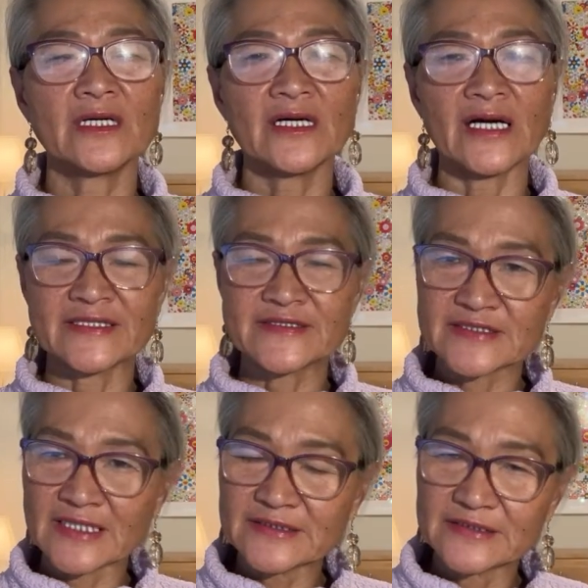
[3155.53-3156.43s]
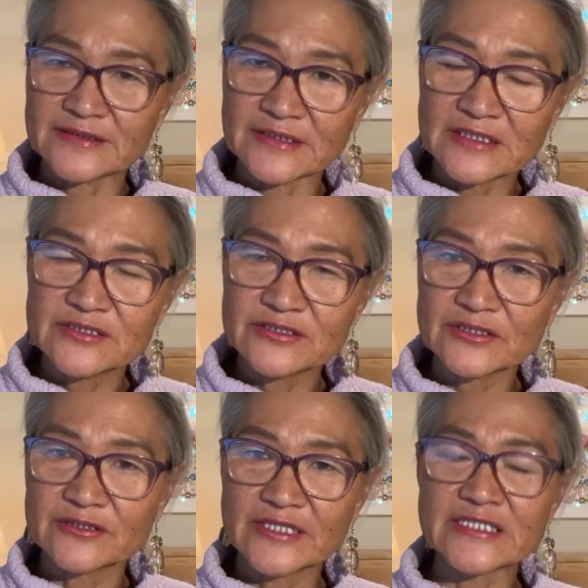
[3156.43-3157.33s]
I studied
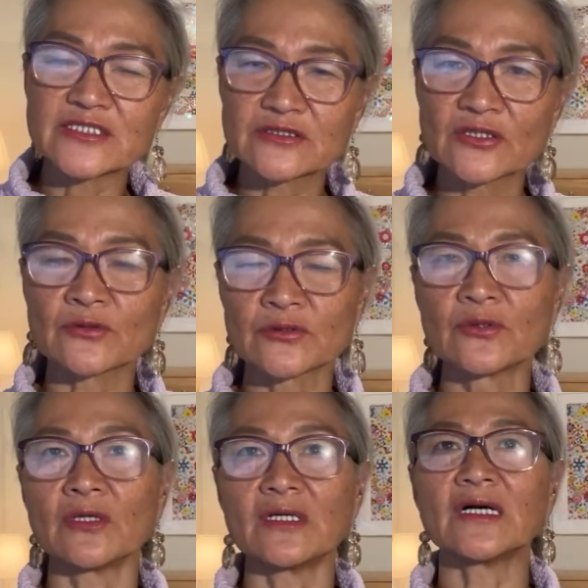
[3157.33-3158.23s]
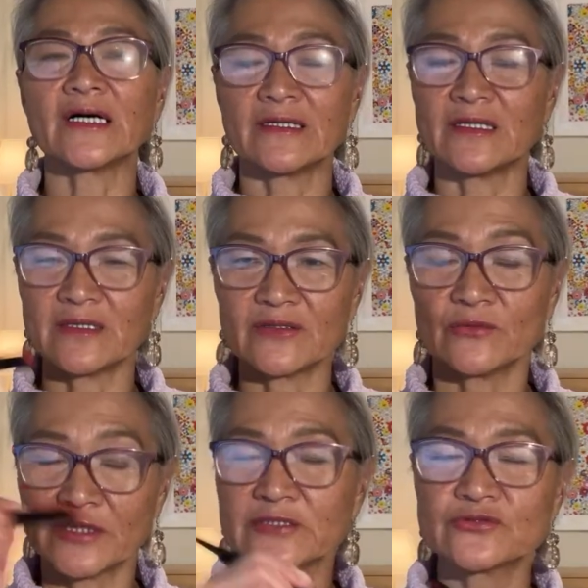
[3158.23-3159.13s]
international law.
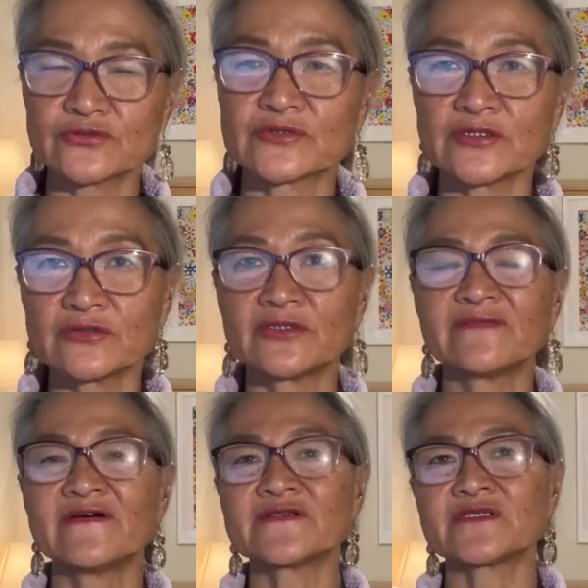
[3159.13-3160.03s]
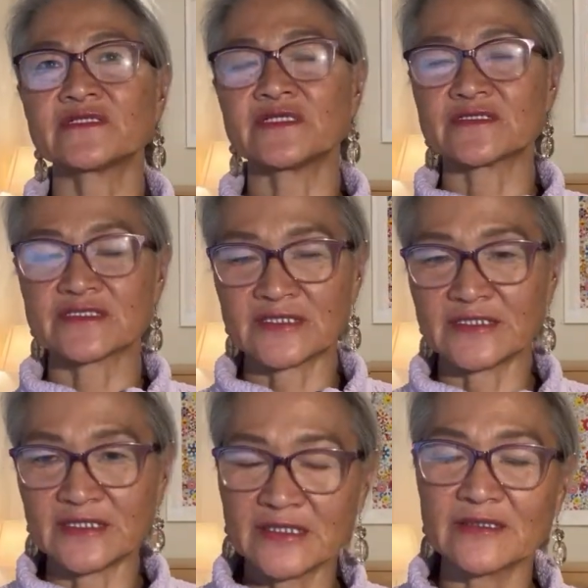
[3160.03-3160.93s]
Went to the university, study
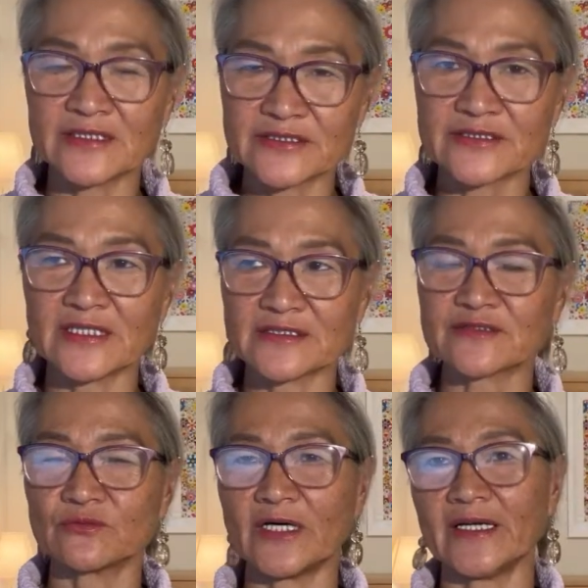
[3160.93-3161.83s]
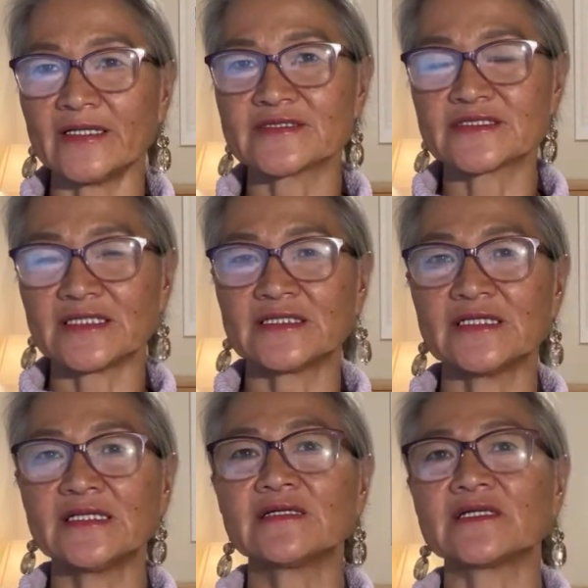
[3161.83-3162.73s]
English. That's why I study
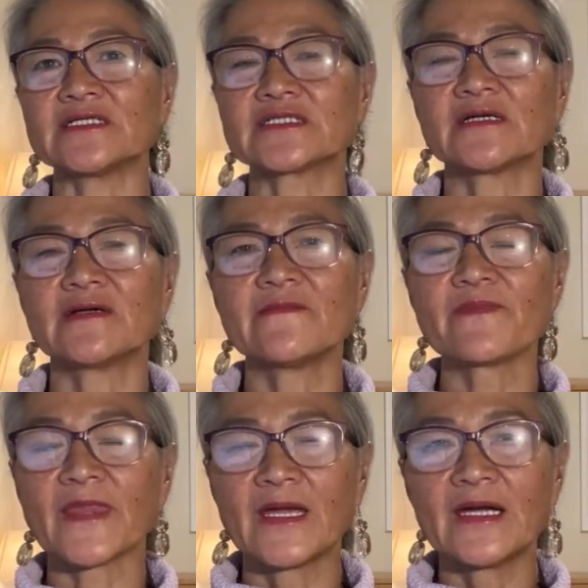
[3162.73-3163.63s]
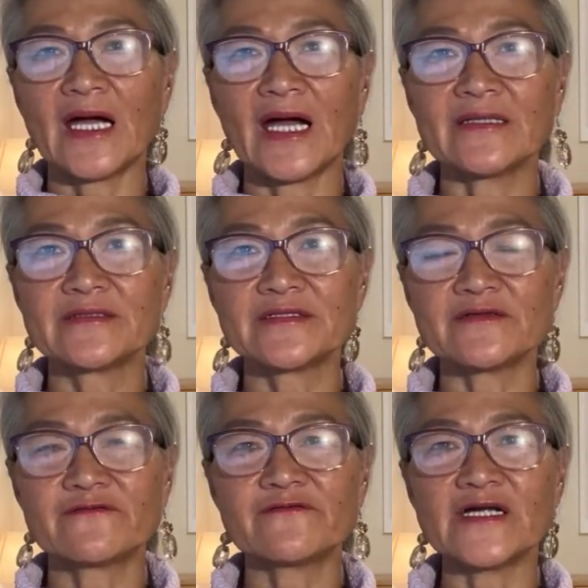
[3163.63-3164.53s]
English. And
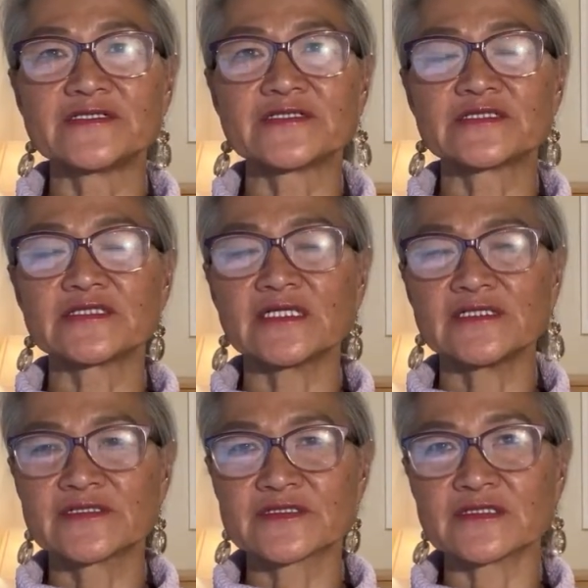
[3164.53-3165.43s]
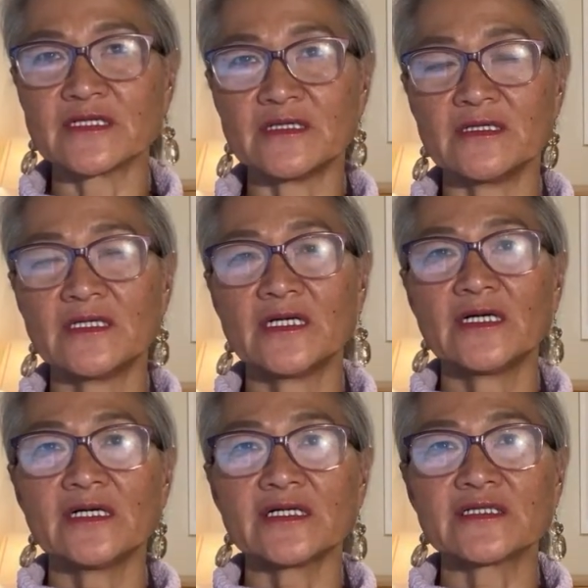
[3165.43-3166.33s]
French is
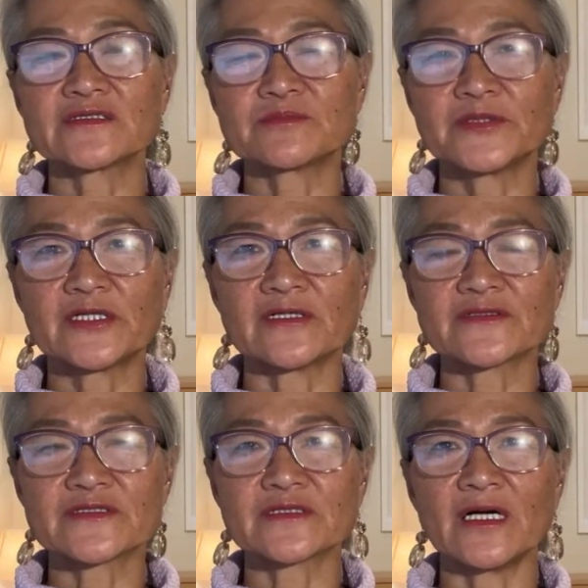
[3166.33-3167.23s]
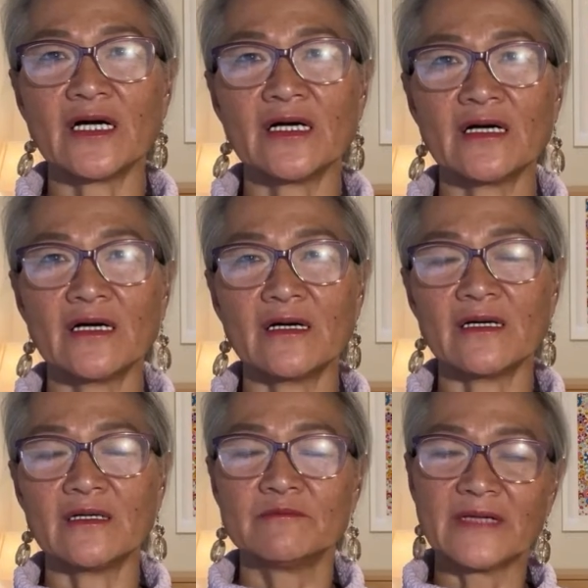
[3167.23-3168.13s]
because
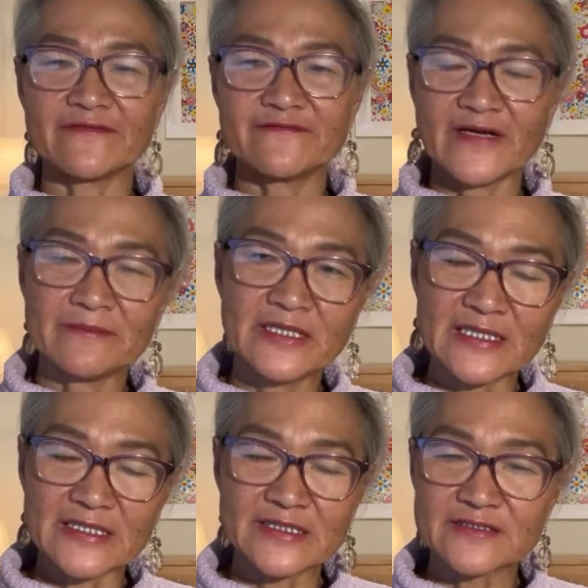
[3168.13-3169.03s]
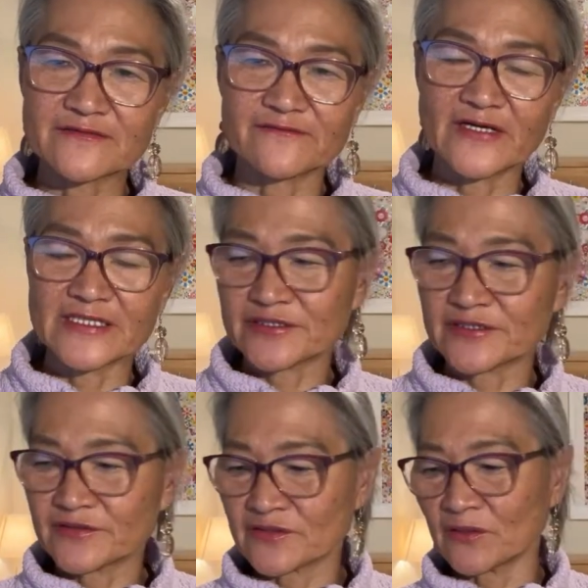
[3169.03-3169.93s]
my family is French,
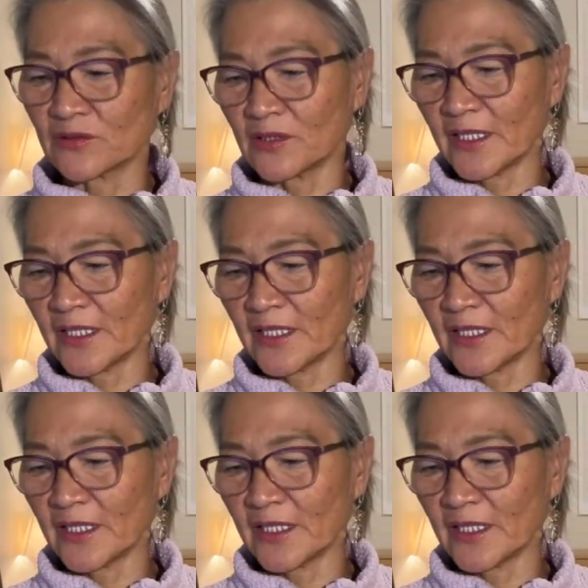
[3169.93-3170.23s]
so